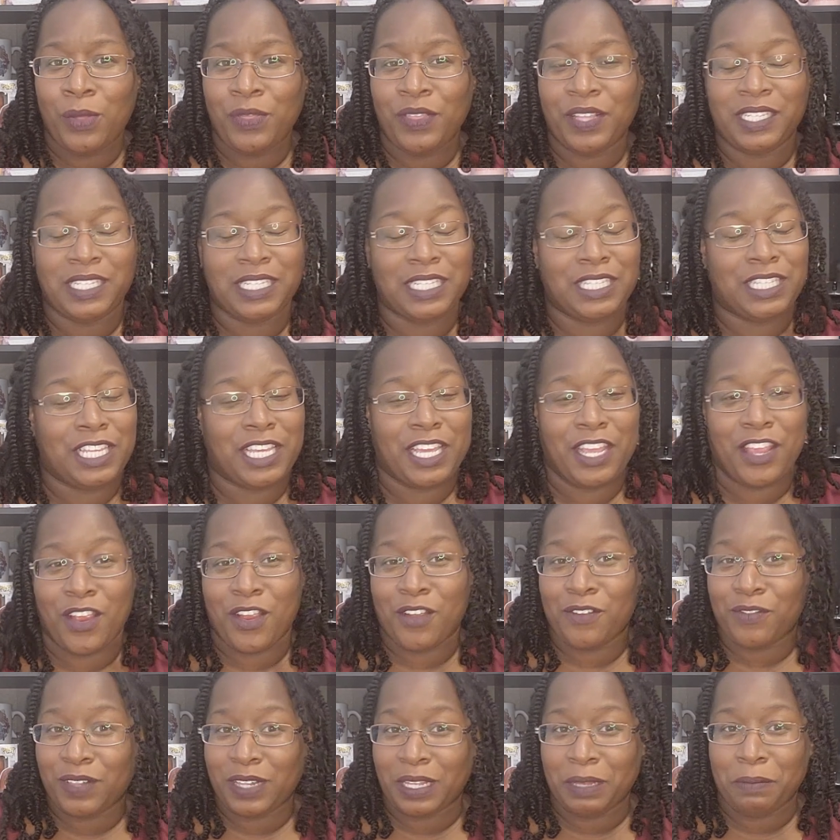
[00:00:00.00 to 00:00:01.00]
This is the year
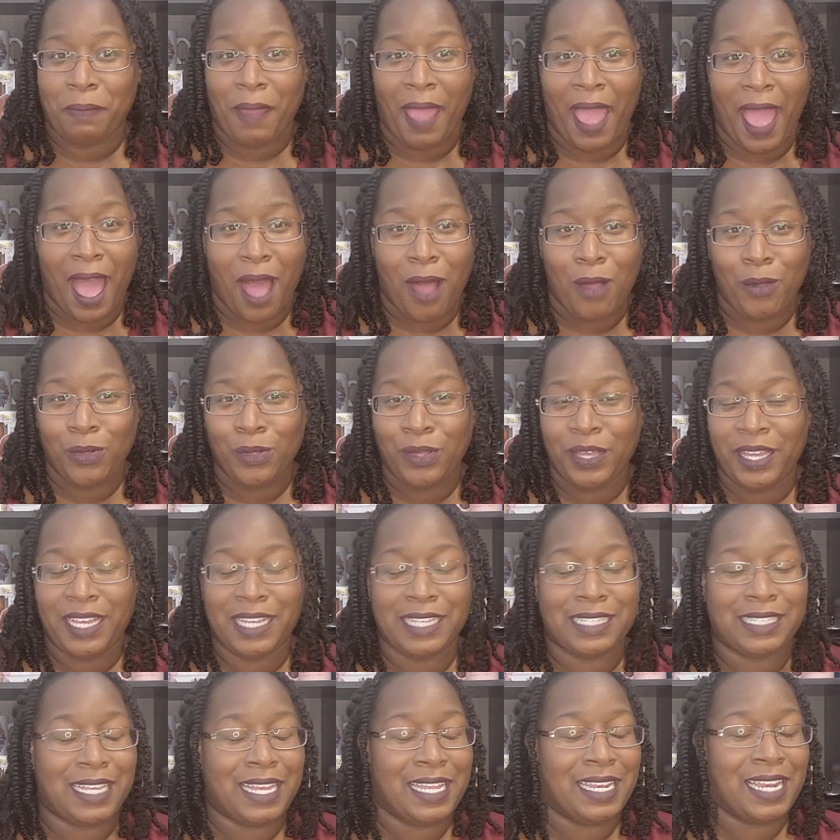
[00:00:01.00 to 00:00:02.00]
of Glen Powell. He
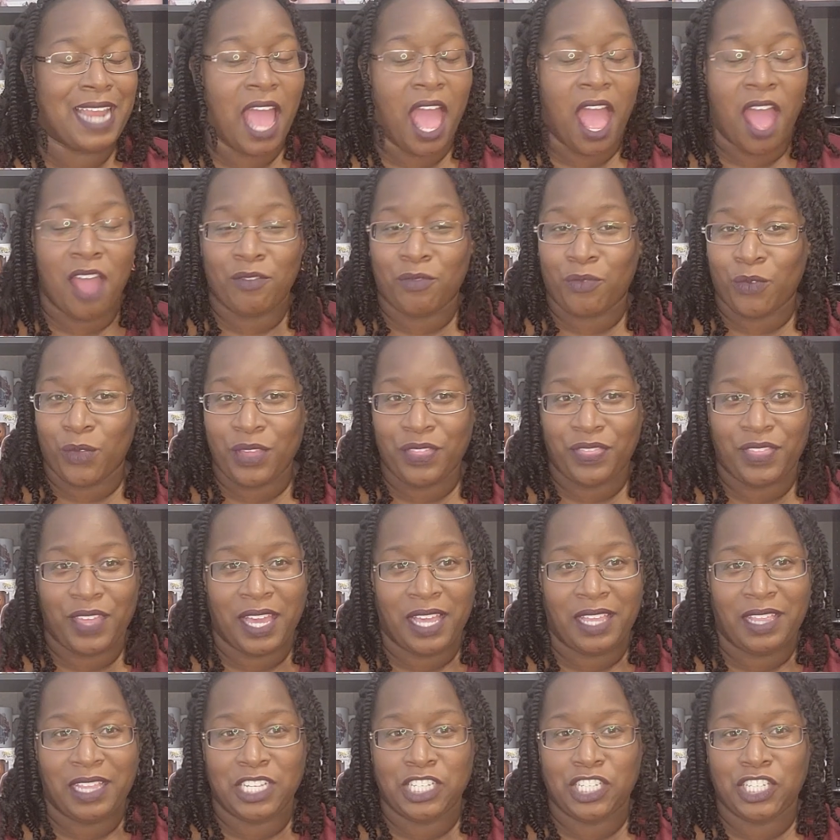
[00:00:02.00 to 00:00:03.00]
is in
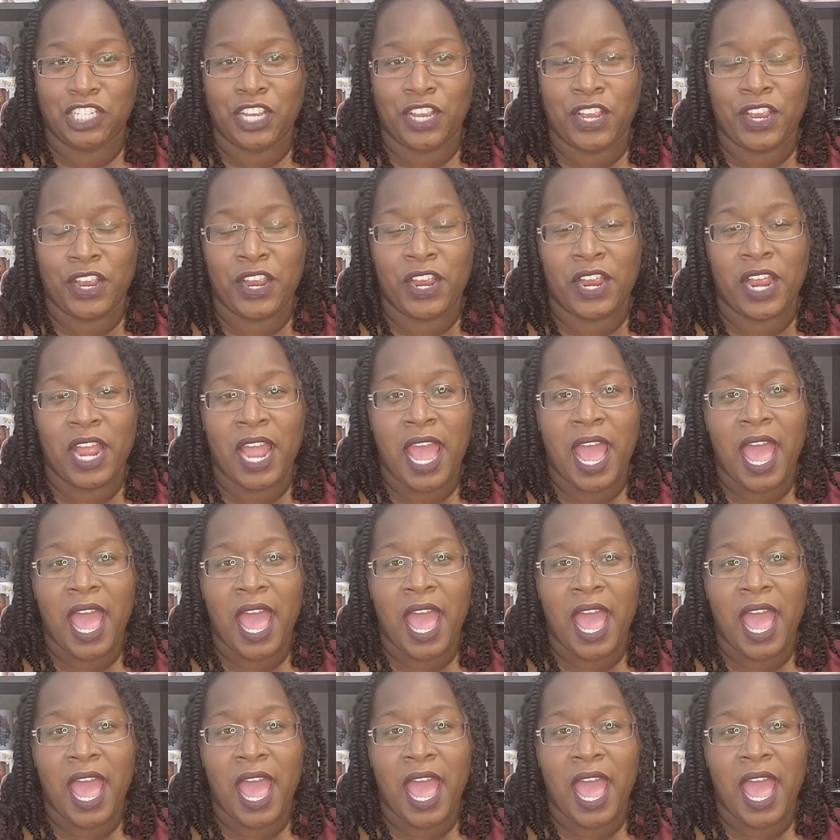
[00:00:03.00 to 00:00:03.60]
everything this year.